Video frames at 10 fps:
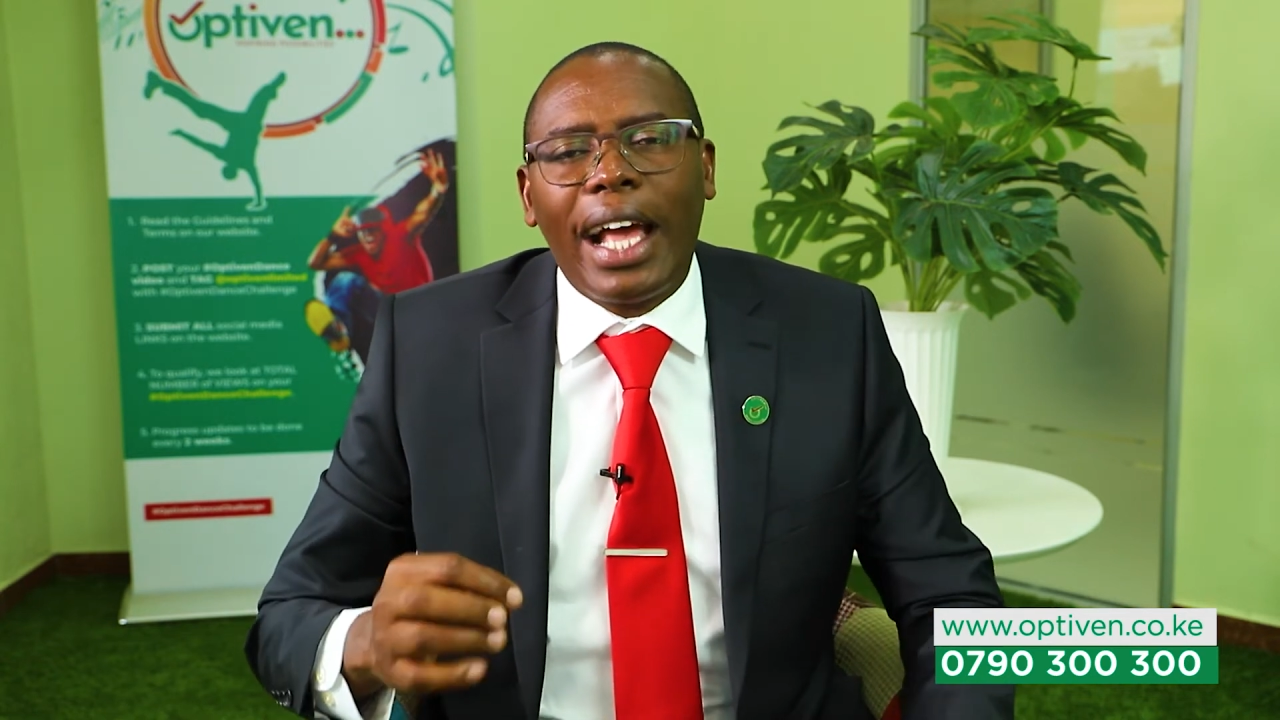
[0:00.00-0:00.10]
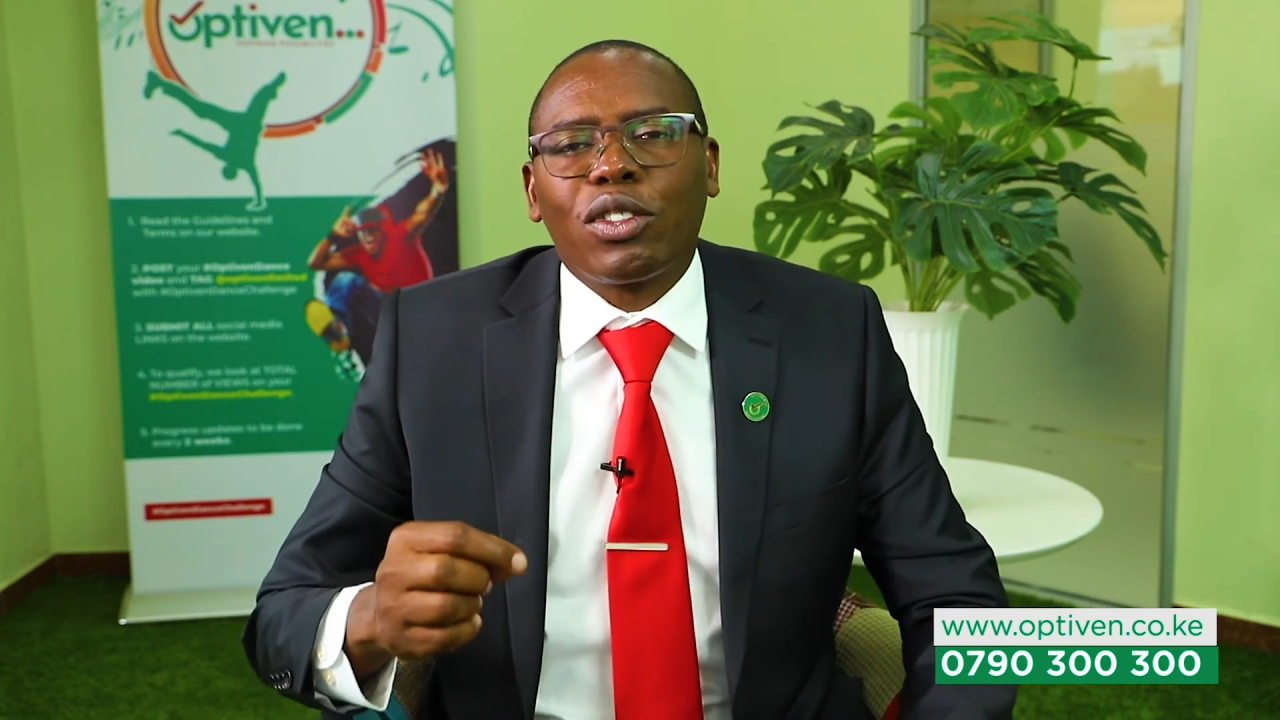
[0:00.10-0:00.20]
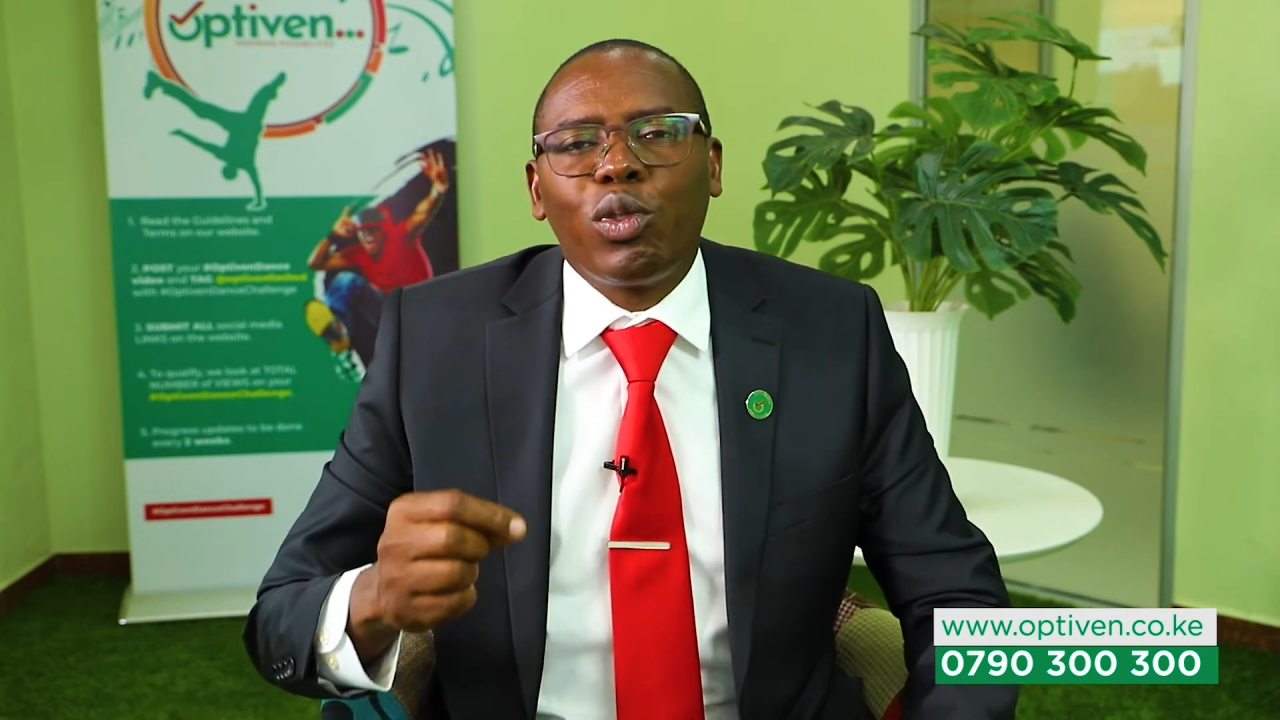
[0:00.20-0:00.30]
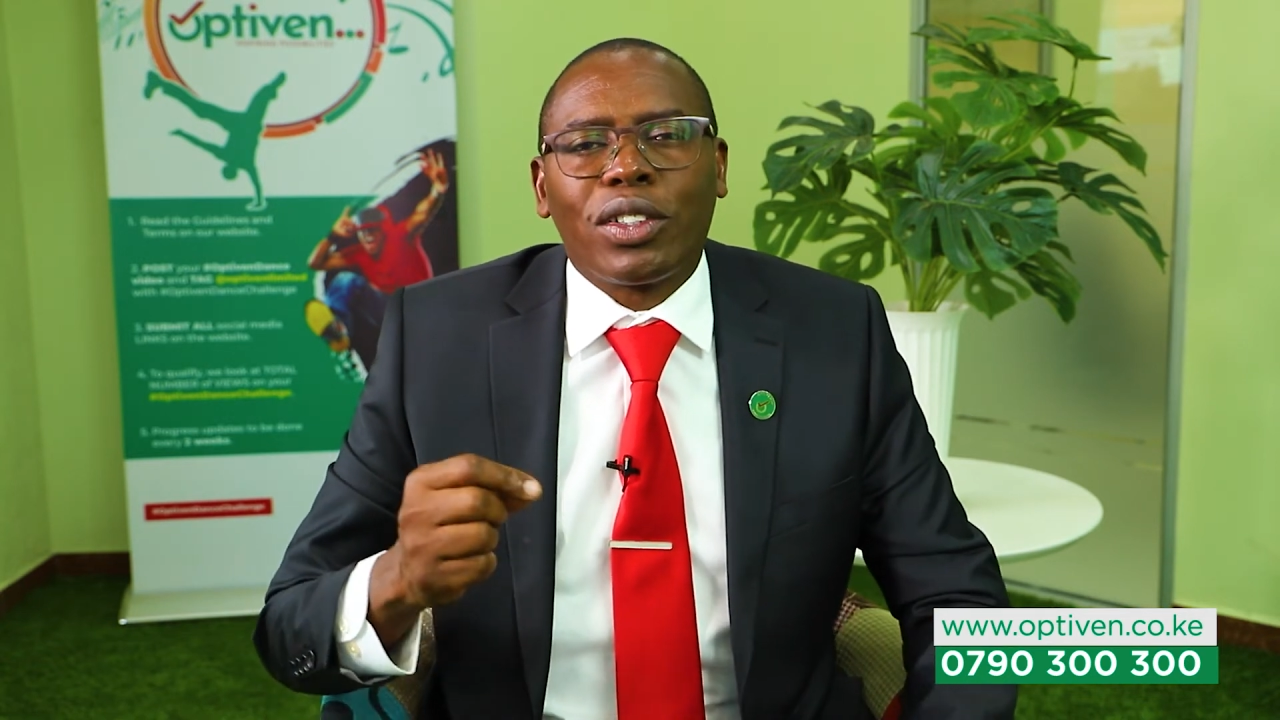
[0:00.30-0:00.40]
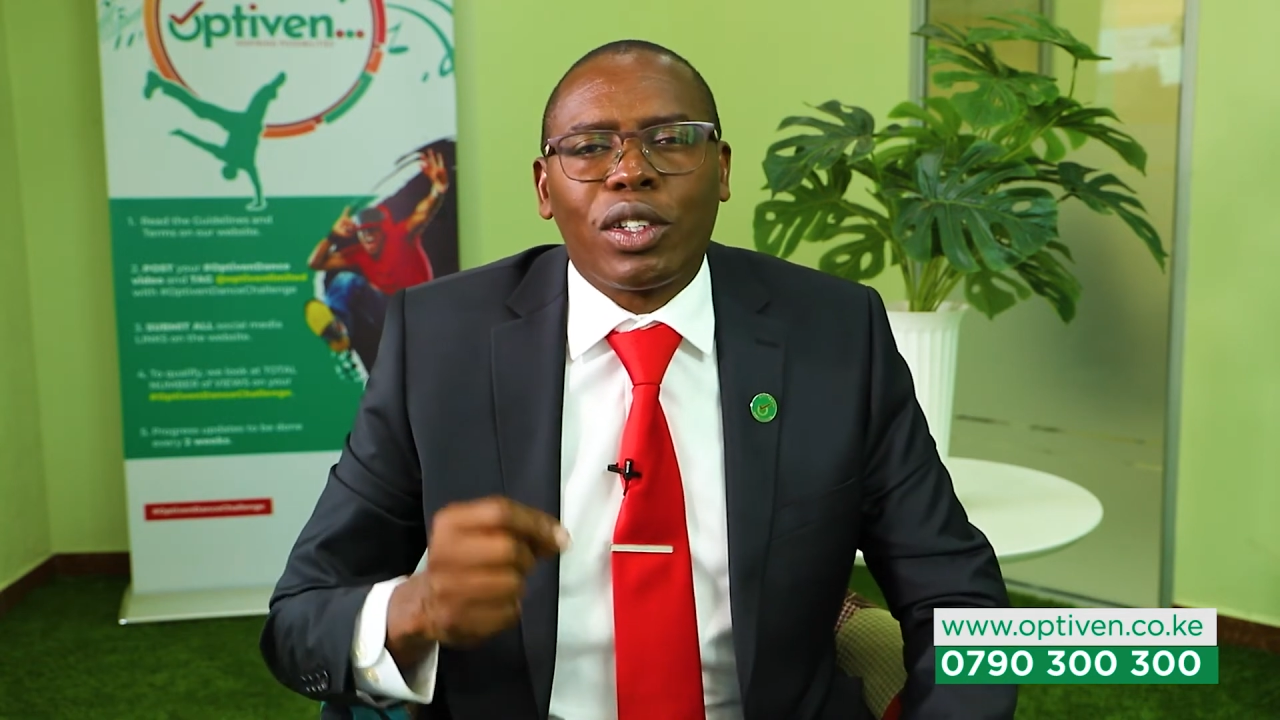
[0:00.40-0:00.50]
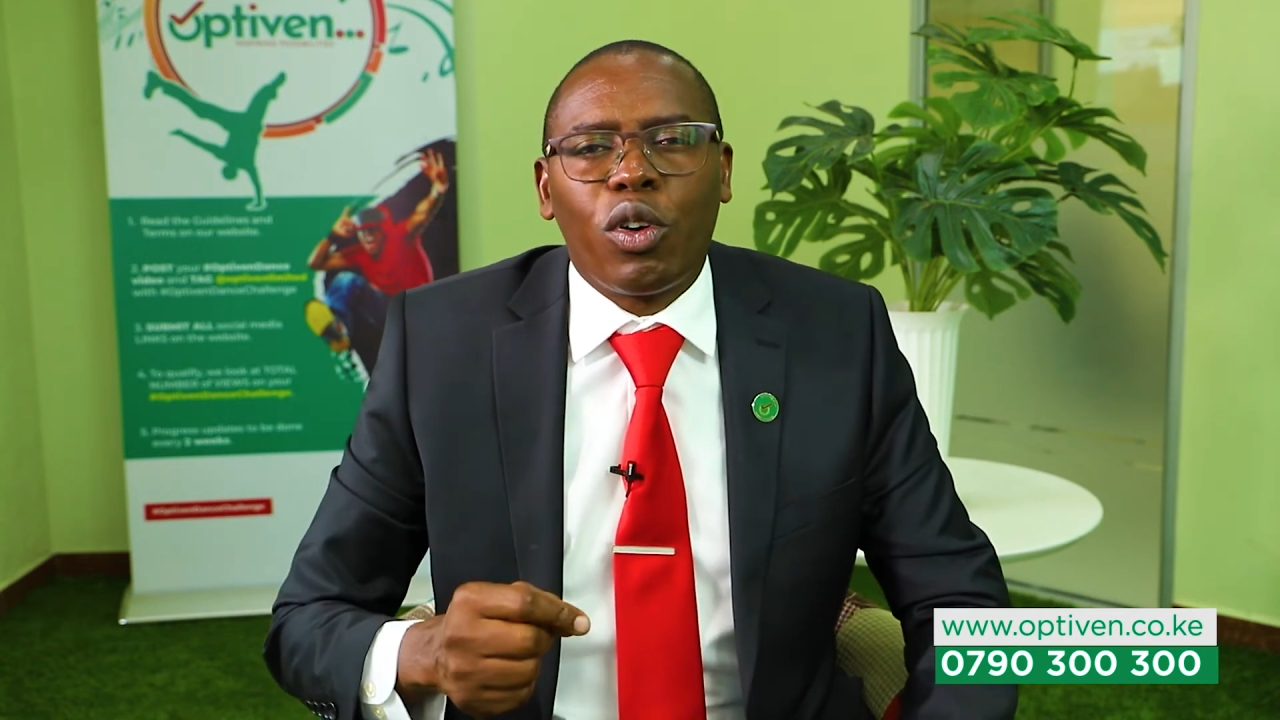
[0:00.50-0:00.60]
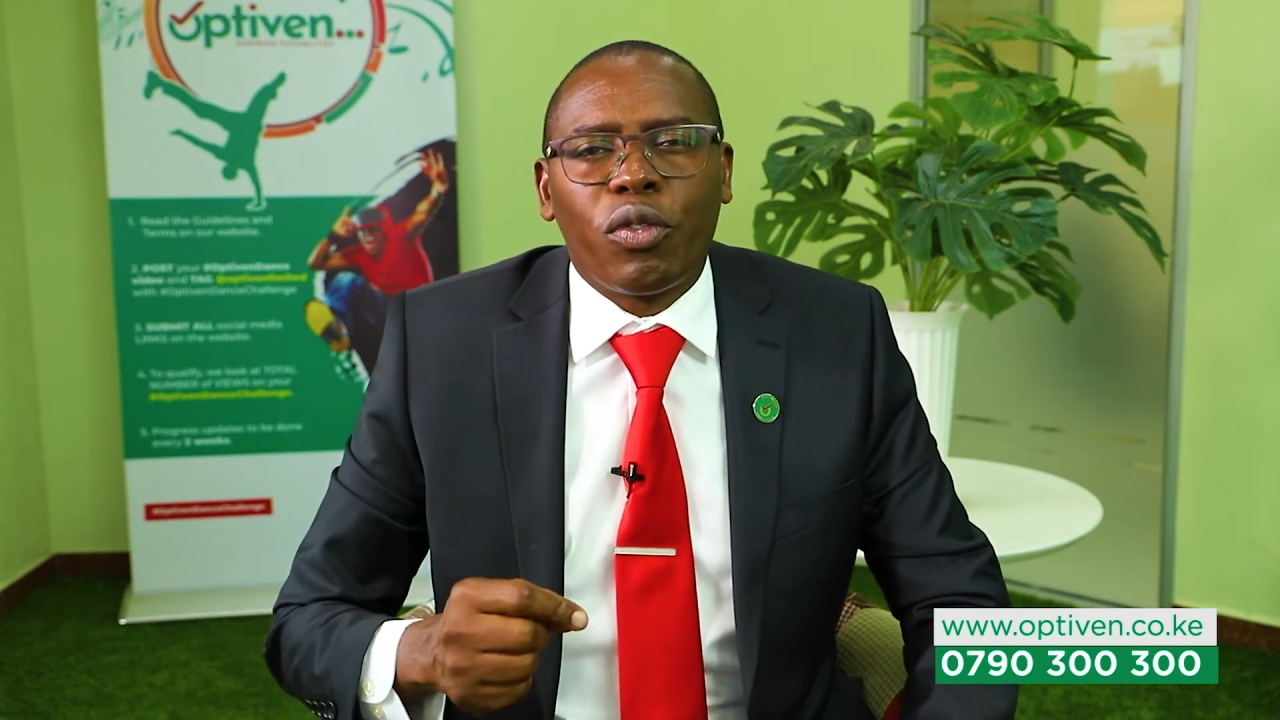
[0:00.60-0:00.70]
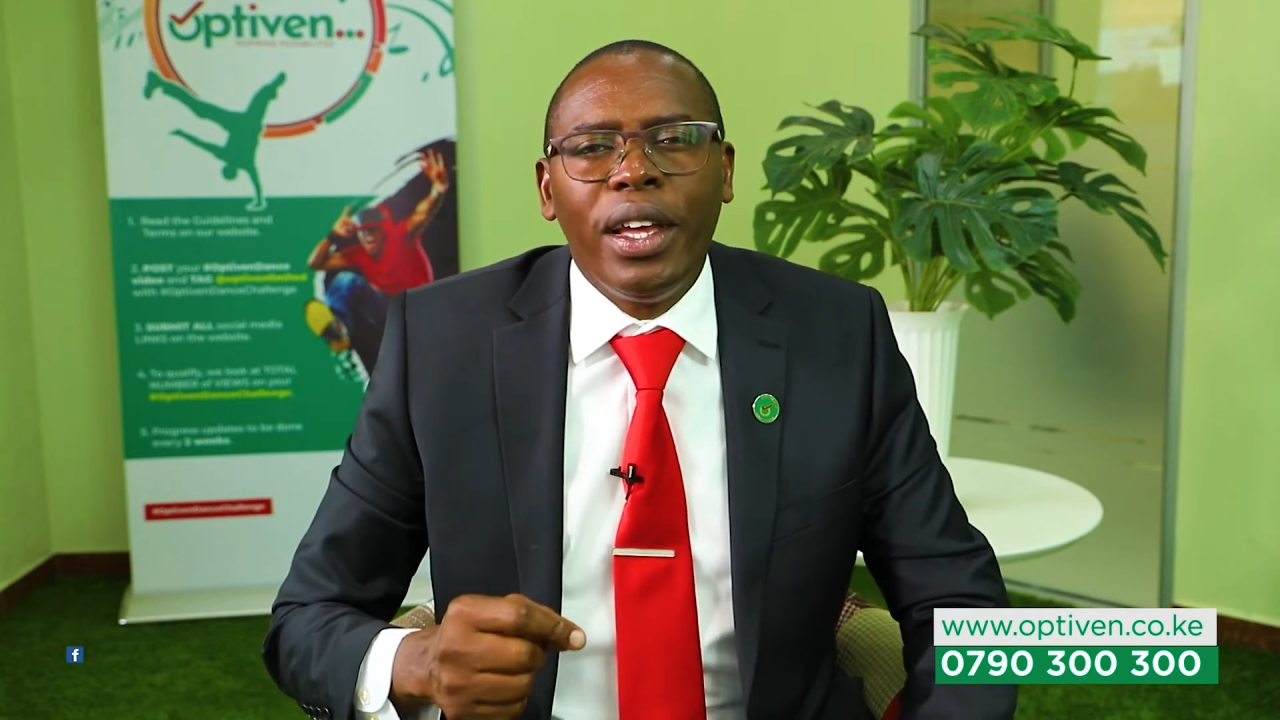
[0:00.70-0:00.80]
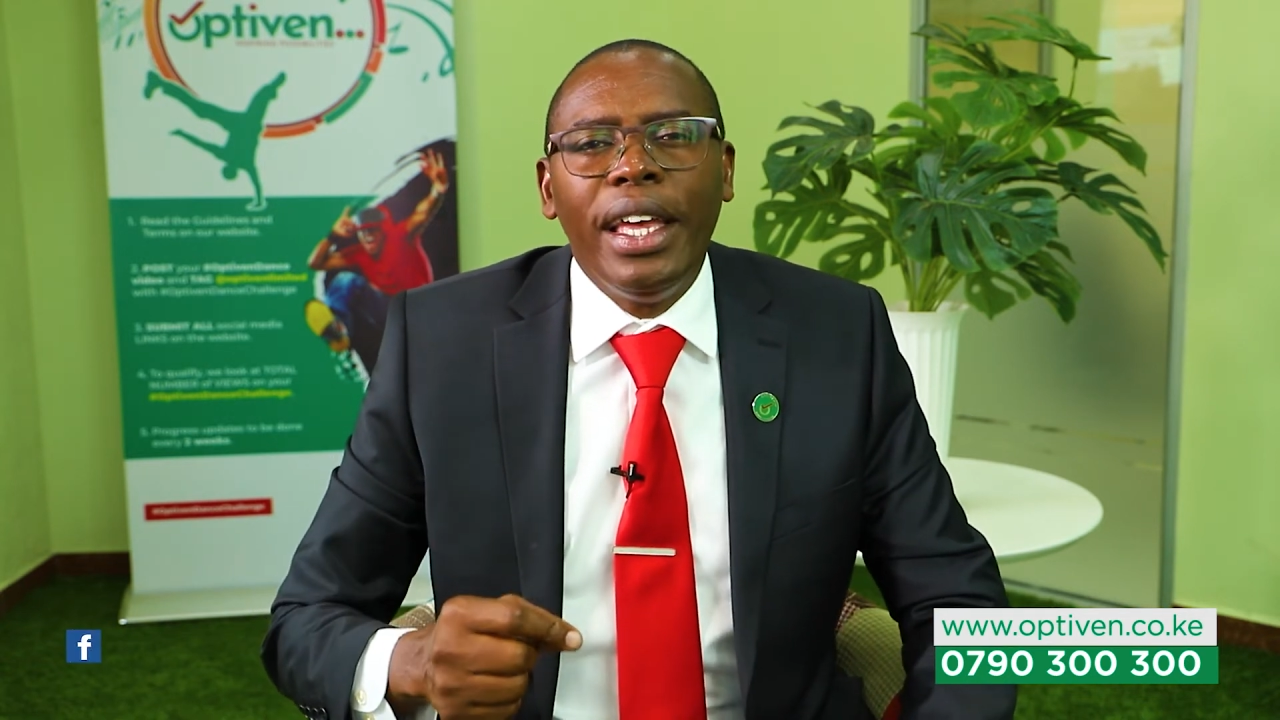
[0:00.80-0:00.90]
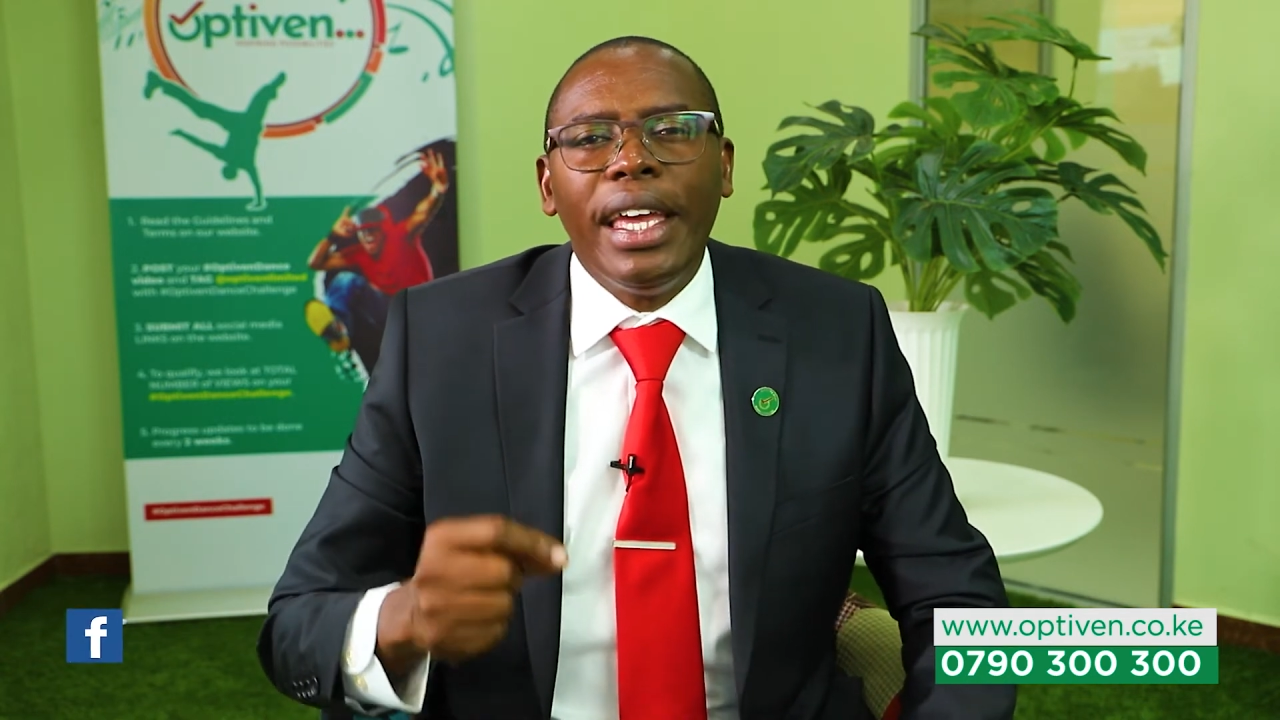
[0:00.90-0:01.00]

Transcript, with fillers: Ask yourself,